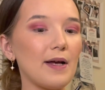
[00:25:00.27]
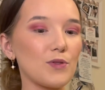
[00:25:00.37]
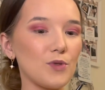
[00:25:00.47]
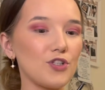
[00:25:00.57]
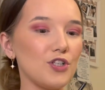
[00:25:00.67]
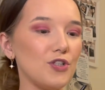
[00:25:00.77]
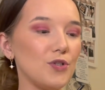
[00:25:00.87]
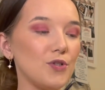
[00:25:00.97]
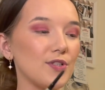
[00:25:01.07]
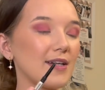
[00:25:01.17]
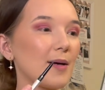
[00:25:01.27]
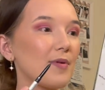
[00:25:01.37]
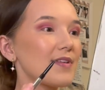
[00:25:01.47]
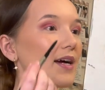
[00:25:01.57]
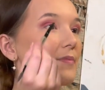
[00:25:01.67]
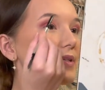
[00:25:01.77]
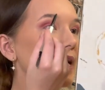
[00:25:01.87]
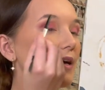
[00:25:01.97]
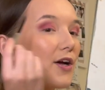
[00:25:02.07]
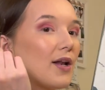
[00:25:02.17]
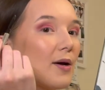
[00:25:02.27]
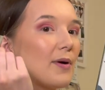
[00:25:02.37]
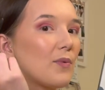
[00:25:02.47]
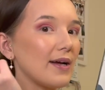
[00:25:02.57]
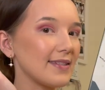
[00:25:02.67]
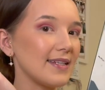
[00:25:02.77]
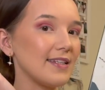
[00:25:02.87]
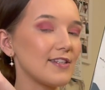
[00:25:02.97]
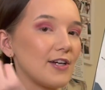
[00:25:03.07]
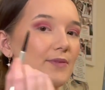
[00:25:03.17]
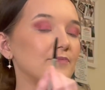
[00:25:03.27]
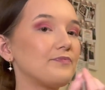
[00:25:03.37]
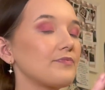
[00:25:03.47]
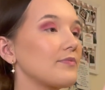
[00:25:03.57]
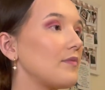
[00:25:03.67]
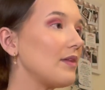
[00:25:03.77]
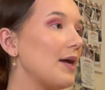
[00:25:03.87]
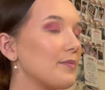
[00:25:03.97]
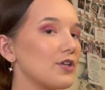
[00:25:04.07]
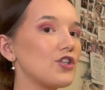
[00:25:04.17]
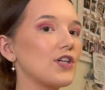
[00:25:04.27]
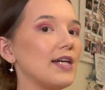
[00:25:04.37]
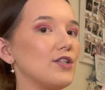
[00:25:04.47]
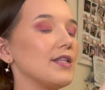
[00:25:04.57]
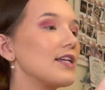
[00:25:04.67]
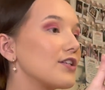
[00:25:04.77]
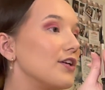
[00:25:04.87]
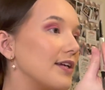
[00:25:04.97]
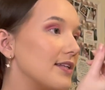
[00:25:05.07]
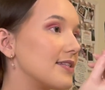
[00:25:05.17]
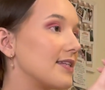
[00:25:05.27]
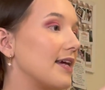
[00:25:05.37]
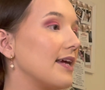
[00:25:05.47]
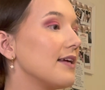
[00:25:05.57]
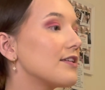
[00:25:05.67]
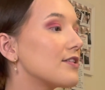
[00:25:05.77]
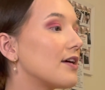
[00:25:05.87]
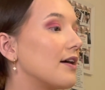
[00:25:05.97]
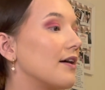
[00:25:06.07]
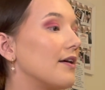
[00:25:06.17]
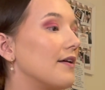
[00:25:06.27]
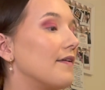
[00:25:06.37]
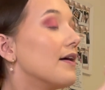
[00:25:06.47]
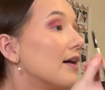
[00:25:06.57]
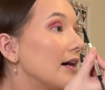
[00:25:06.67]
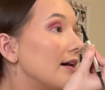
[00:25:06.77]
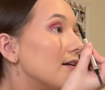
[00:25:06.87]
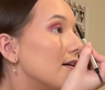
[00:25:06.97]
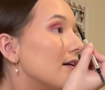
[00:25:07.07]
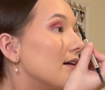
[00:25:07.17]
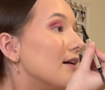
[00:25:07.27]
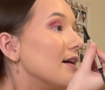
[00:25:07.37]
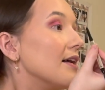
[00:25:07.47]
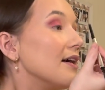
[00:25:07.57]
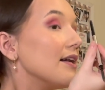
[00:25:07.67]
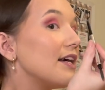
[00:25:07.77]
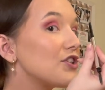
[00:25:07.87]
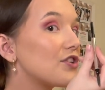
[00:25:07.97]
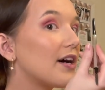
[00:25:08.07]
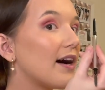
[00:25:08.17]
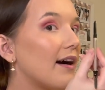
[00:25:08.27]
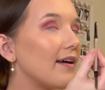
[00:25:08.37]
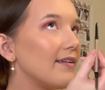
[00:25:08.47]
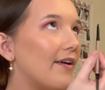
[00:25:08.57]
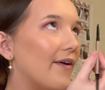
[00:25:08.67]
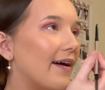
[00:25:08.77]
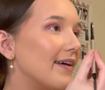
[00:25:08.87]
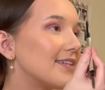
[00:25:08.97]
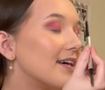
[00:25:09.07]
once you do use it a couple of times it can go a little bit waxy. So I'm gonna try do this so you can see. So let's try do it.